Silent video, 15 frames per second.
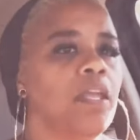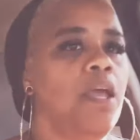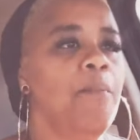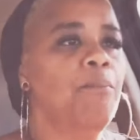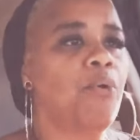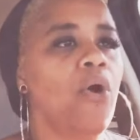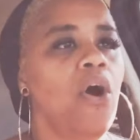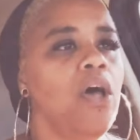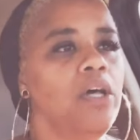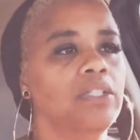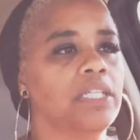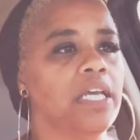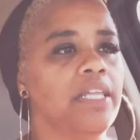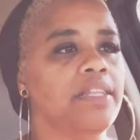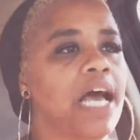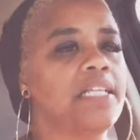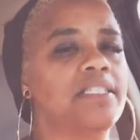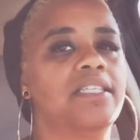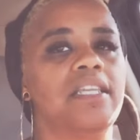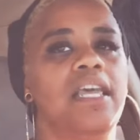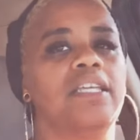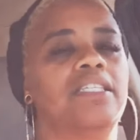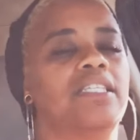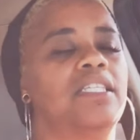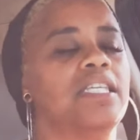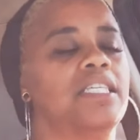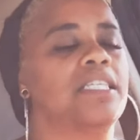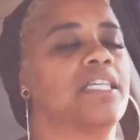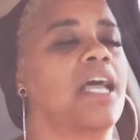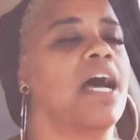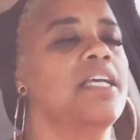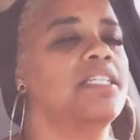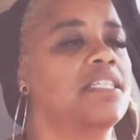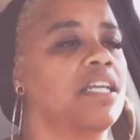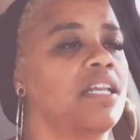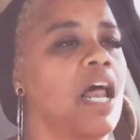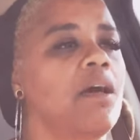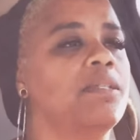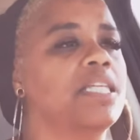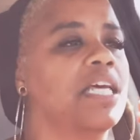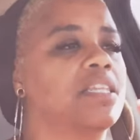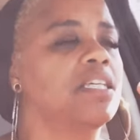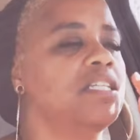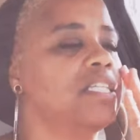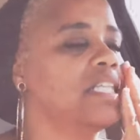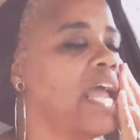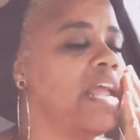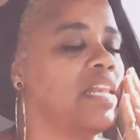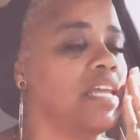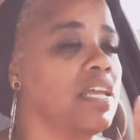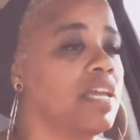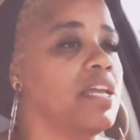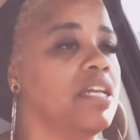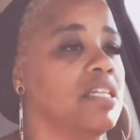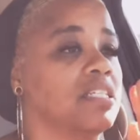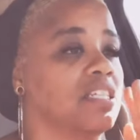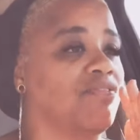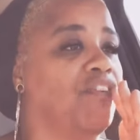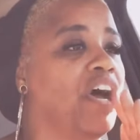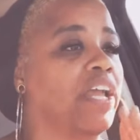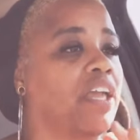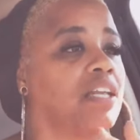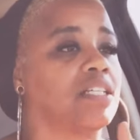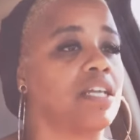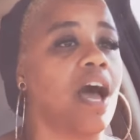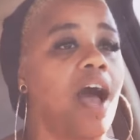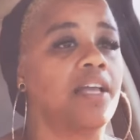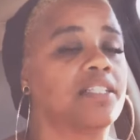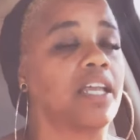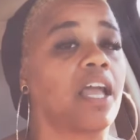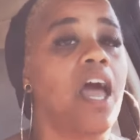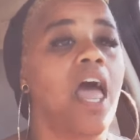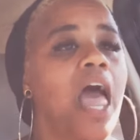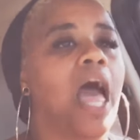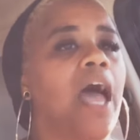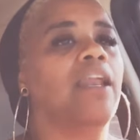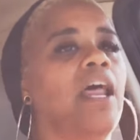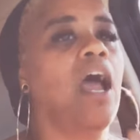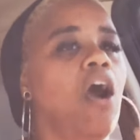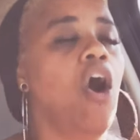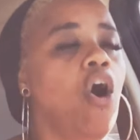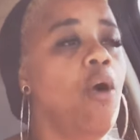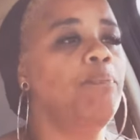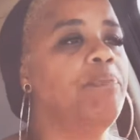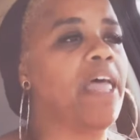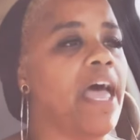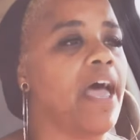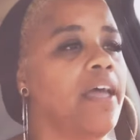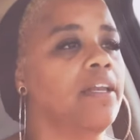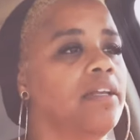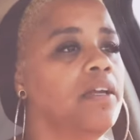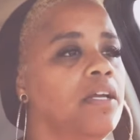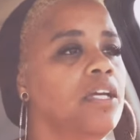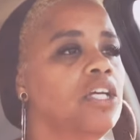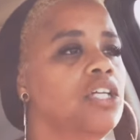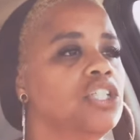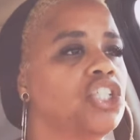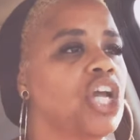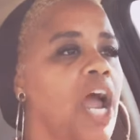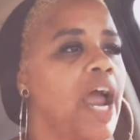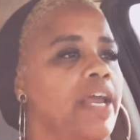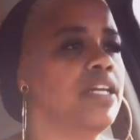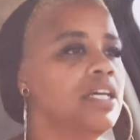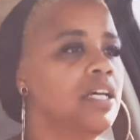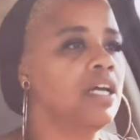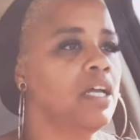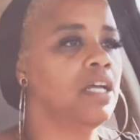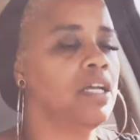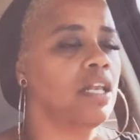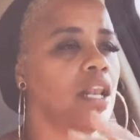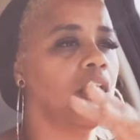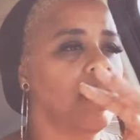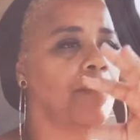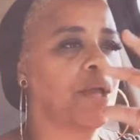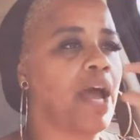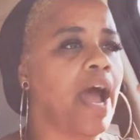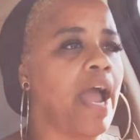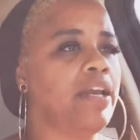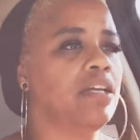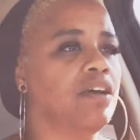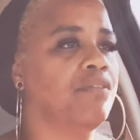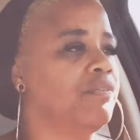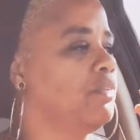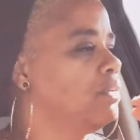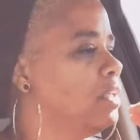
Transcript: embroiled in. It's disgusting. I was like, this lady is fucking toxic. And I hope that Chyna kind of